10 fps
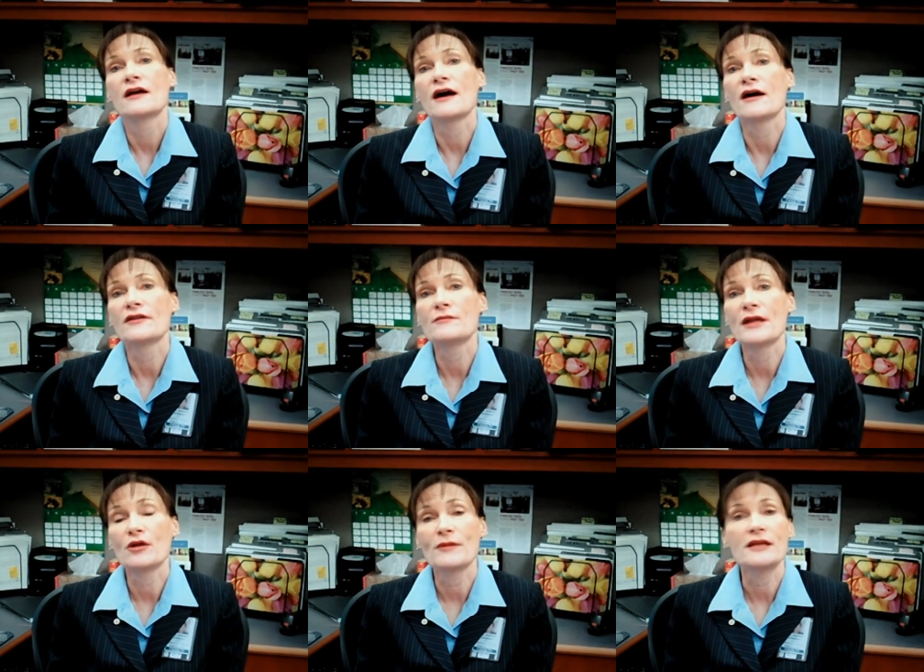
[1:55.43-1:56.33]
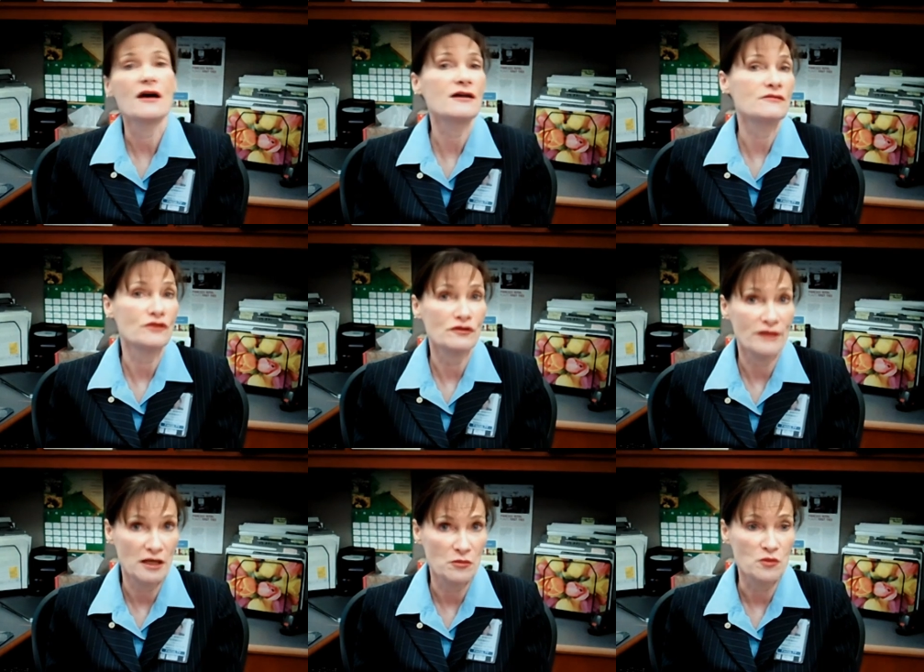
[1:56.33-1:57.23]
uh, they may or may not
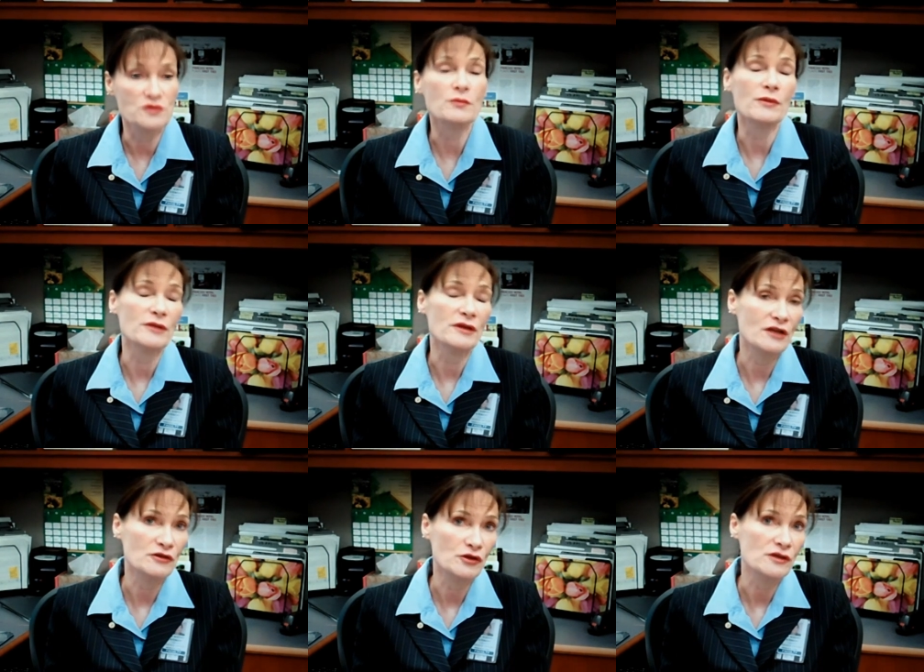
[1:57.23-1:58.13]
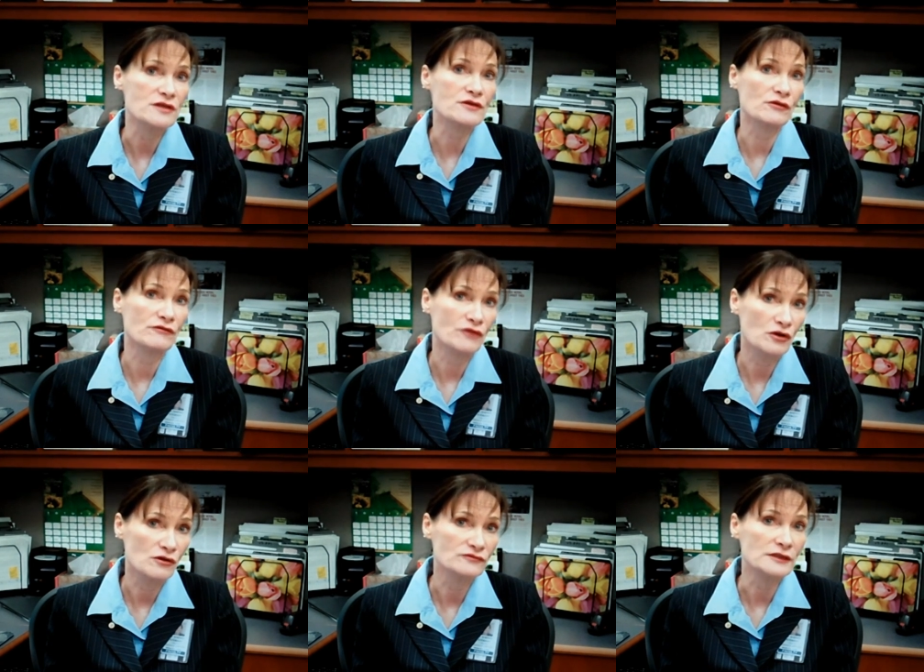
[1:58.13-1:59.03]
involve animals, but many veterinarians are
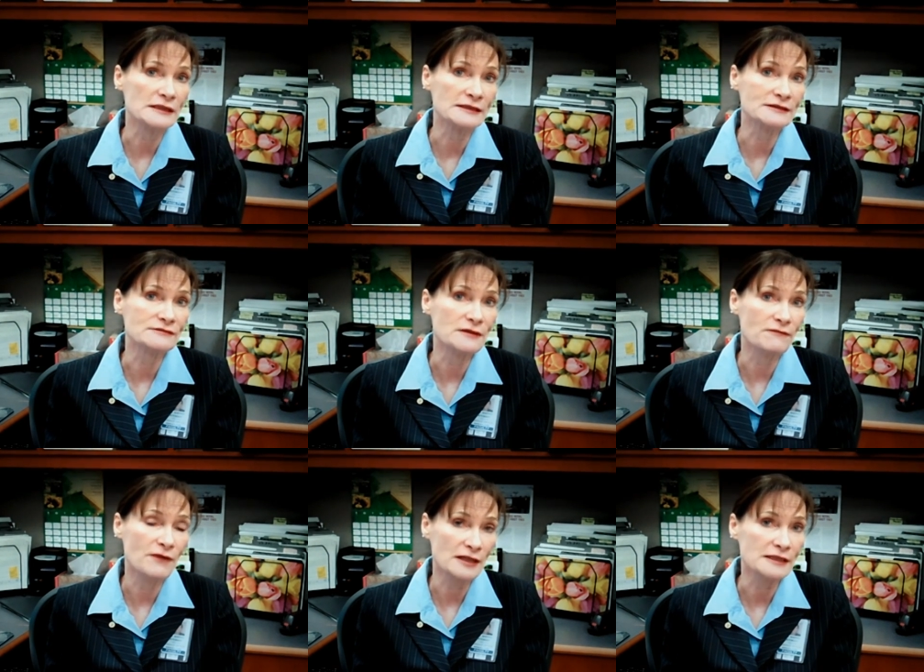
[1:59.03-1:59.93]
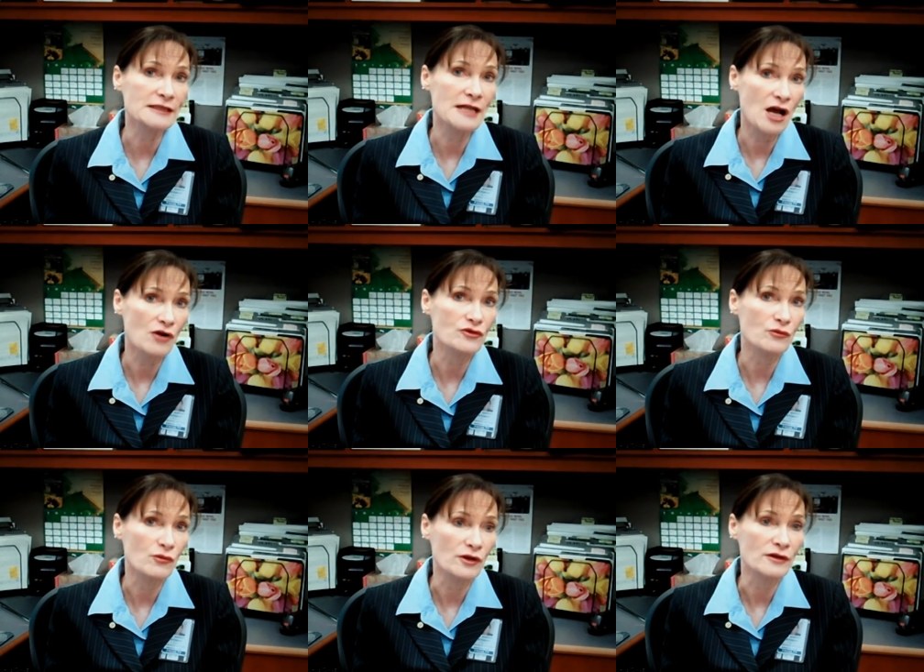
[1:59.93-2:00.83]
involved in finding out
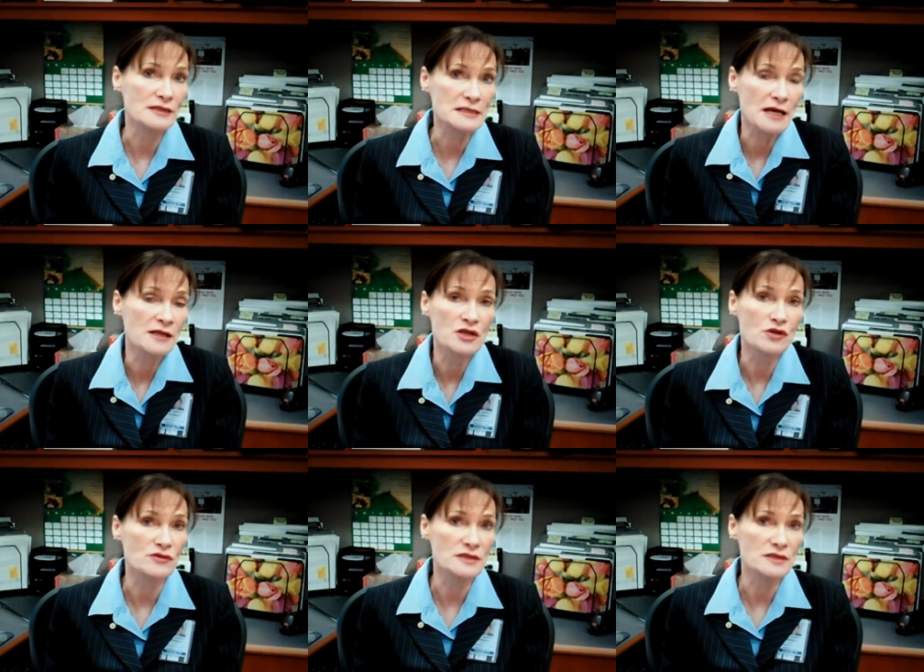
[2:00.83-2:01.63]
where an unknown